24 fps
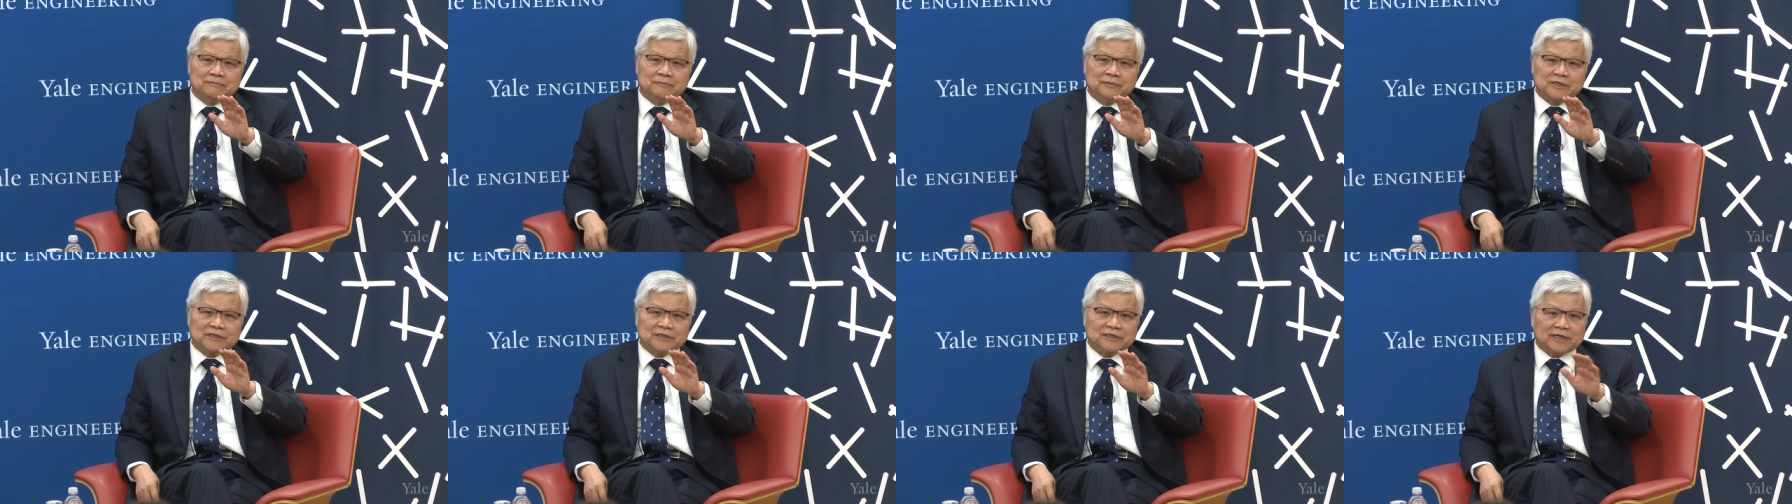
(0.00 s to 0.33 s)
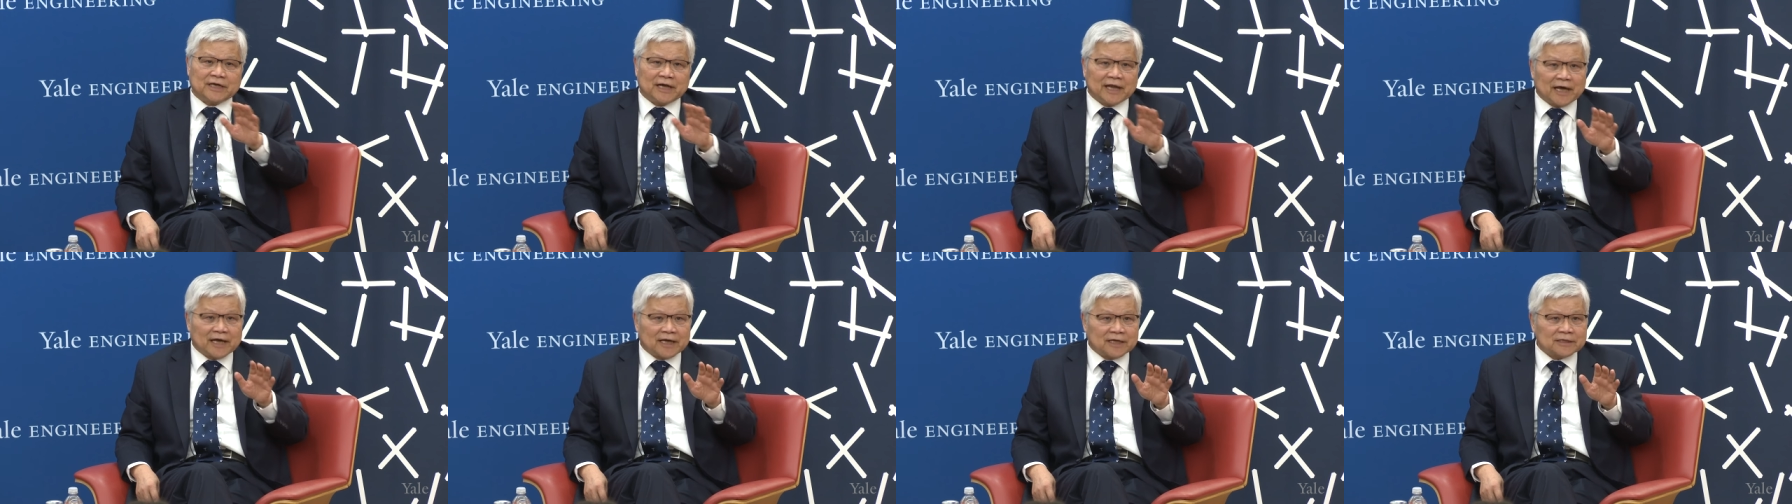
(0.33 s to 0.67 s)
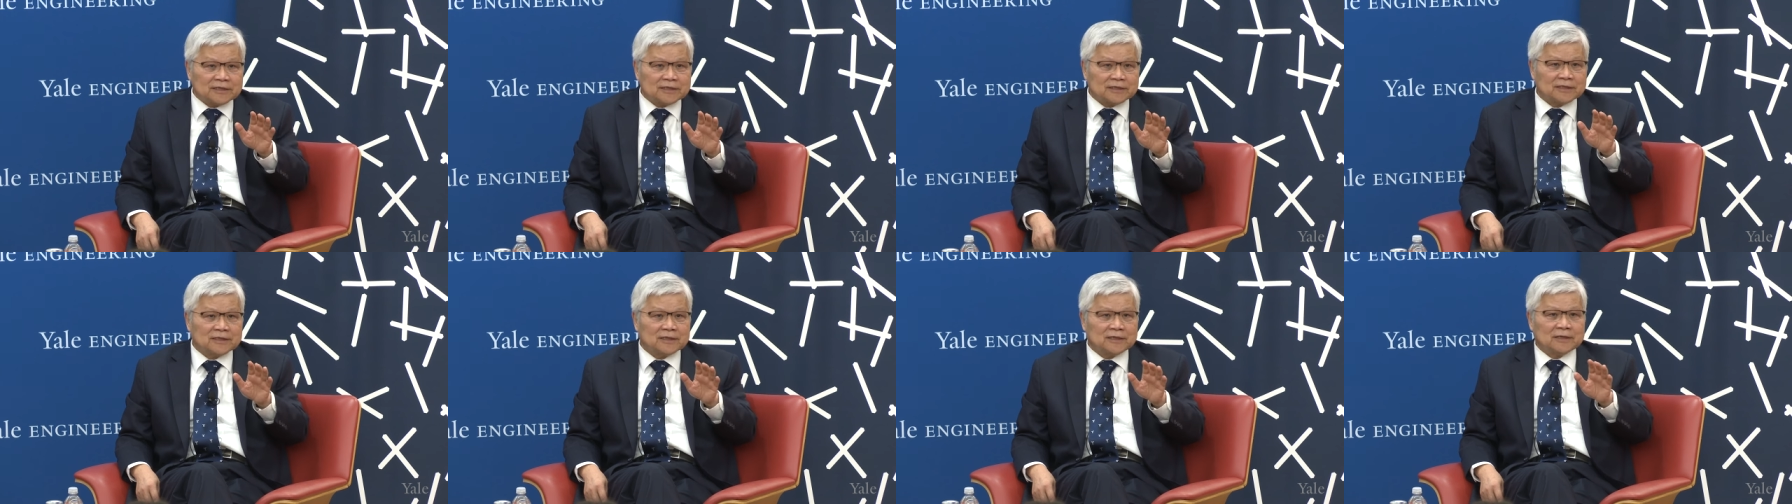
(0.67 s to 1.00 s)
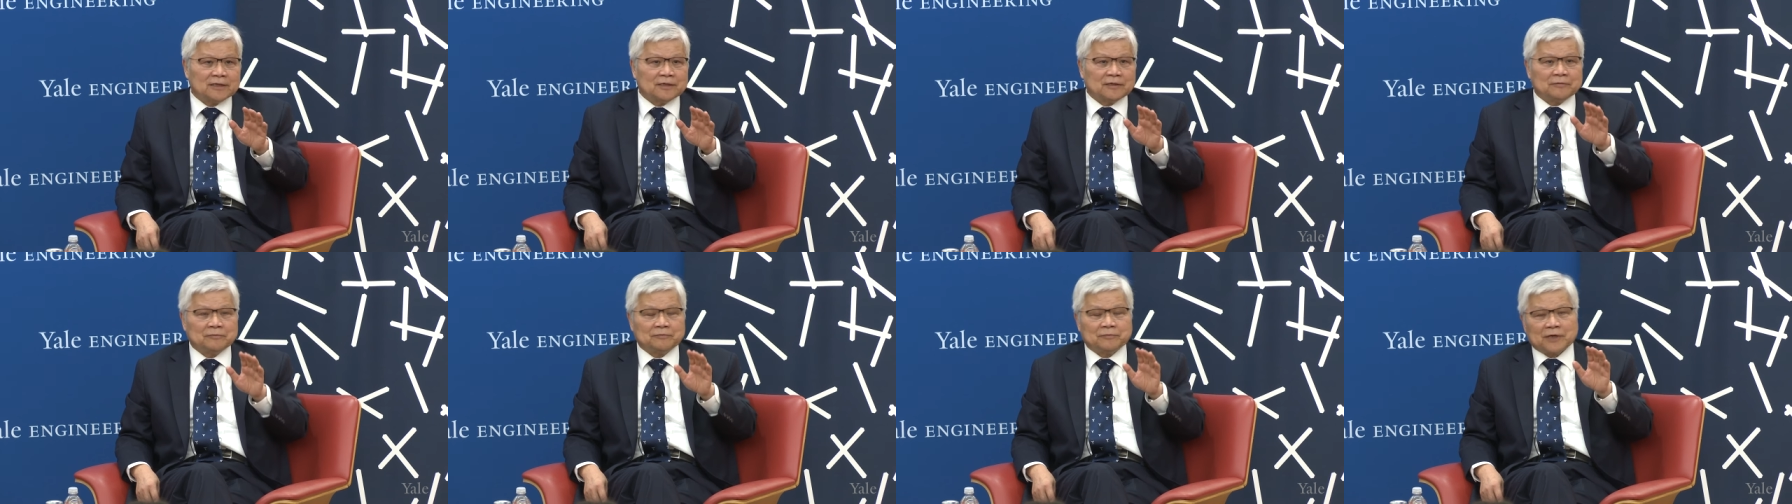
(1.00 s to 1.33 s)
misled
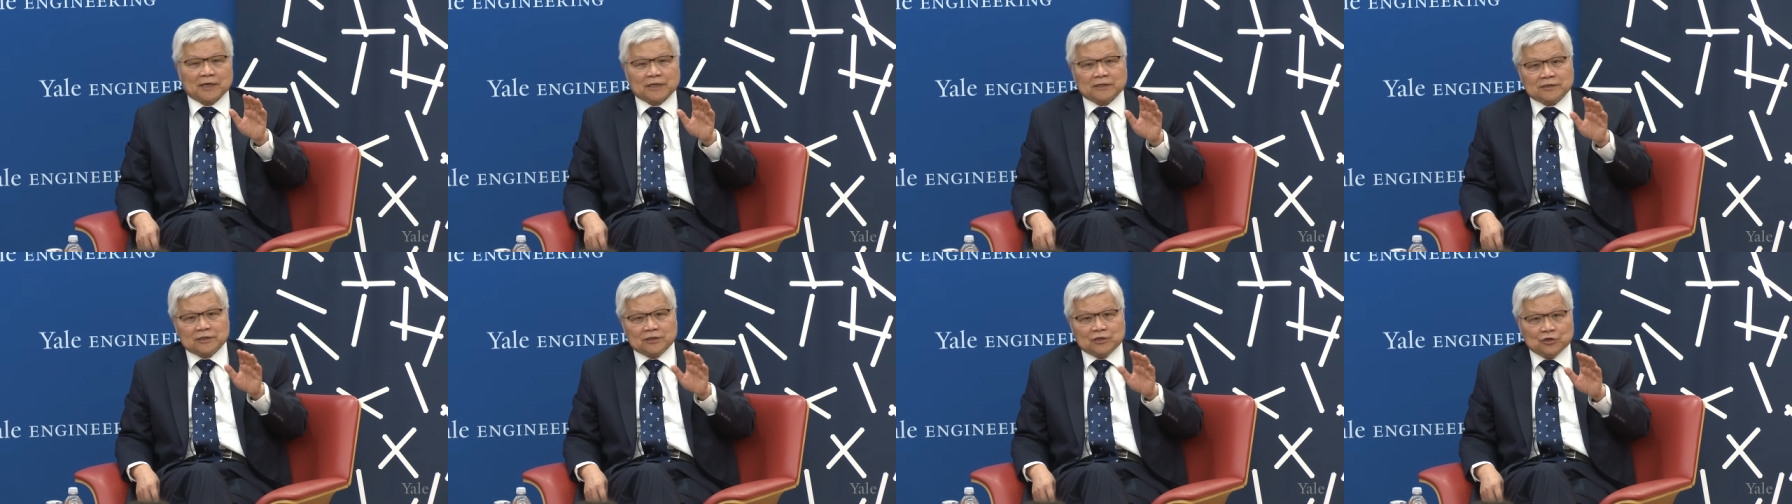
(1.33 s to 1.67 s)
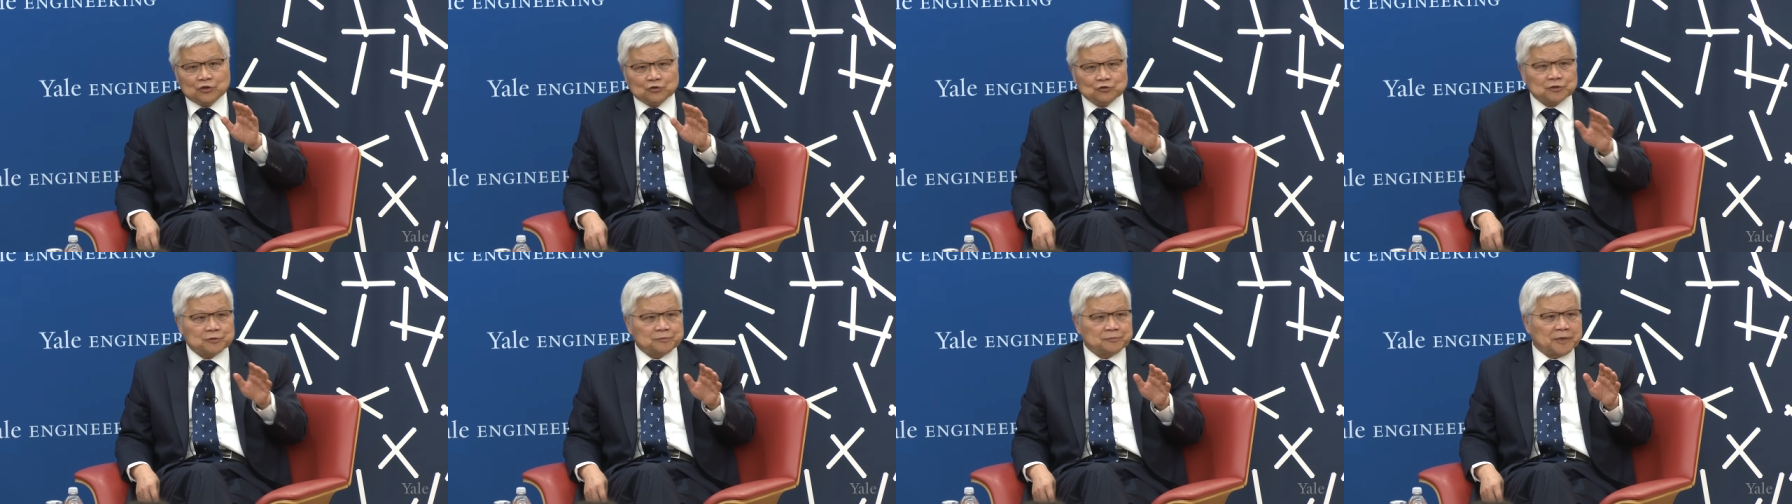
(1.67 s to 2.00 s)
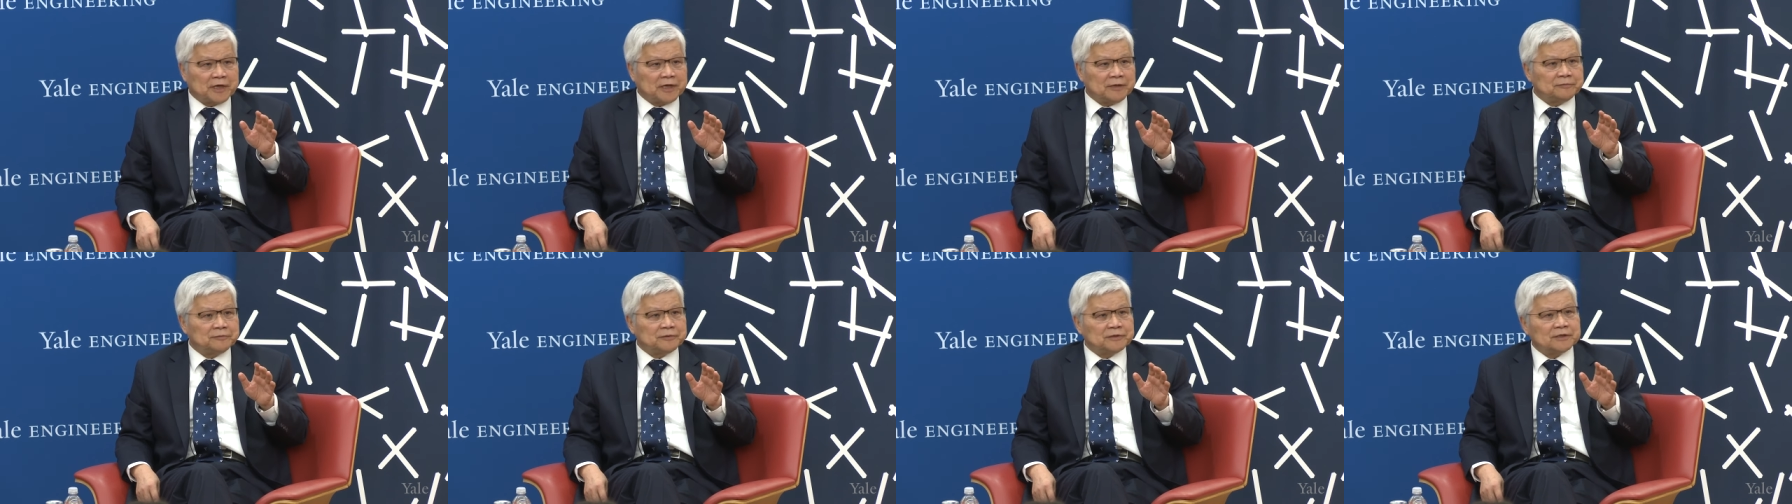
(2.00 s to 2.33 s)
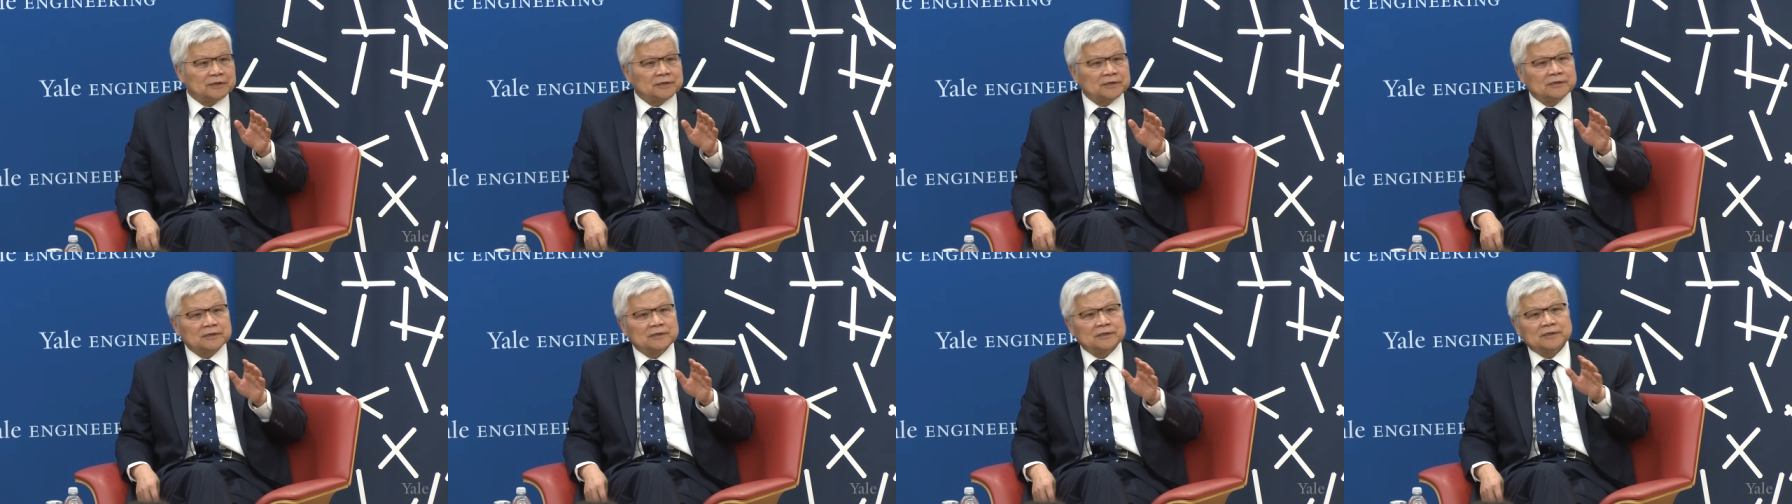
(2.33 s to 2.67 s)
by the
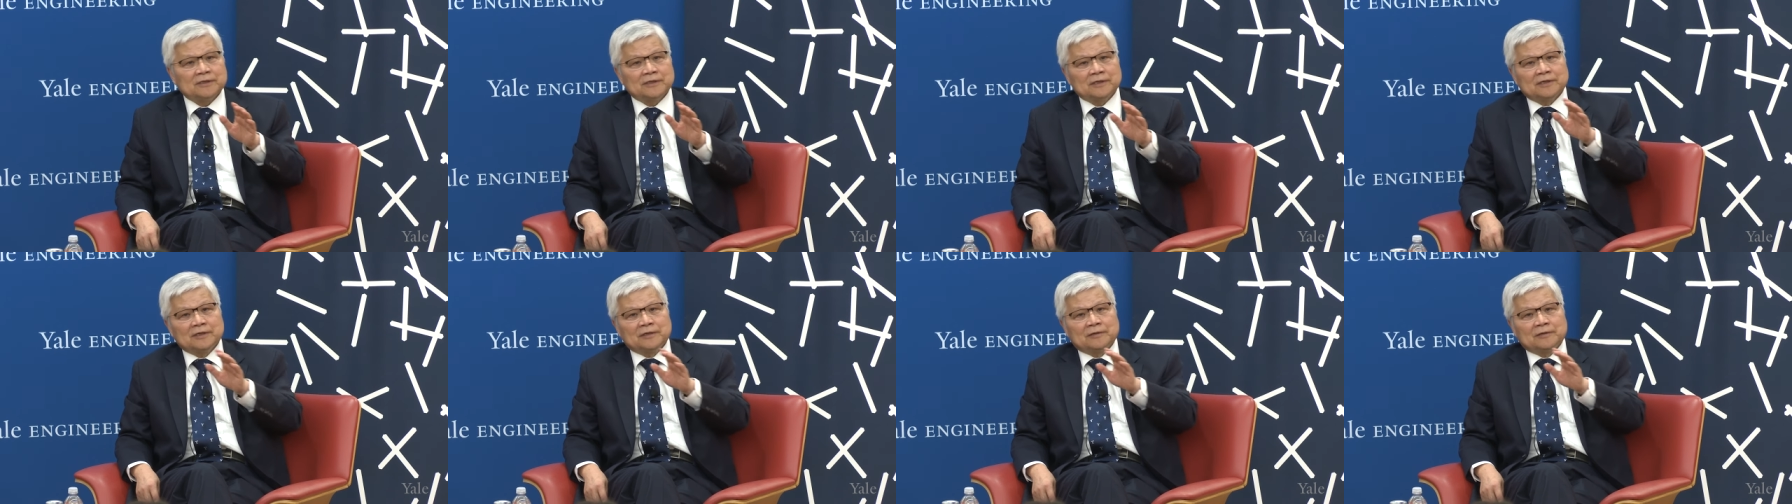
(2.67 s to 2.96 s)
newspaper,